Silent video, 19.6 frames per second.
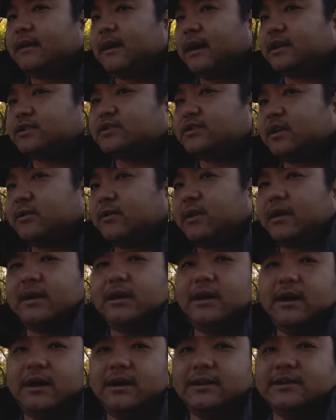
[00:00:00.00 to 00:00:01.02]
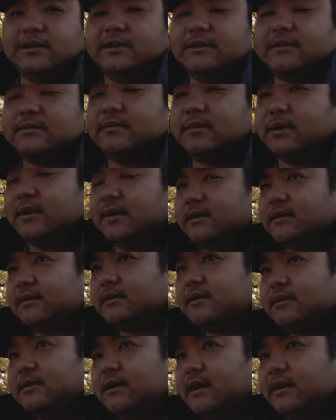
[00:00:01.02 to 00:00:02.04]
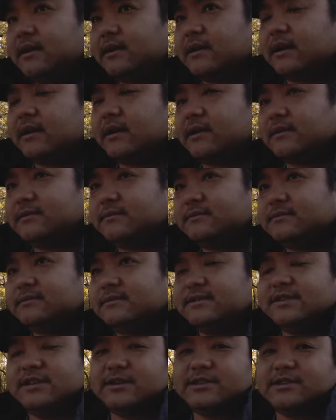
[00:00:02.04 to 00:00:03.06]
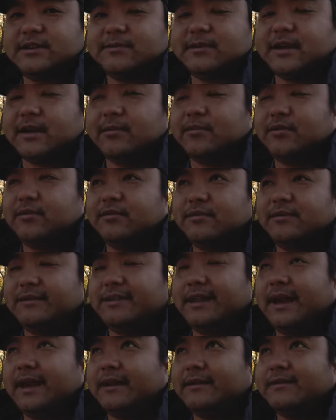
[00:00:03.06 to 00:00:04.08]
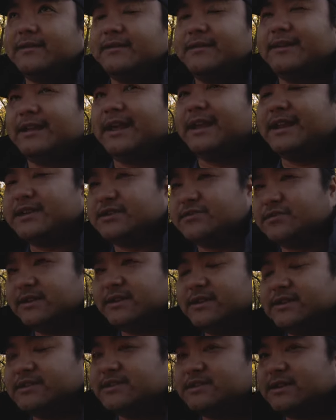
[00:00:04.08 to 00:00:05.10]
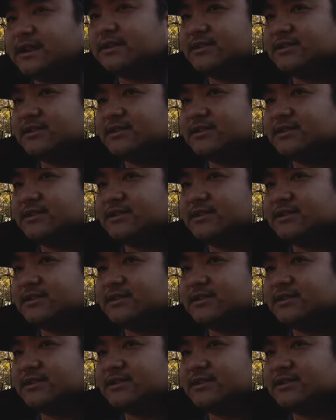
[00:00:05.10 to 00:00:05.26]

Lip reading: Actually, I wanted a Honda, but Honda kind of dicked up that latest release.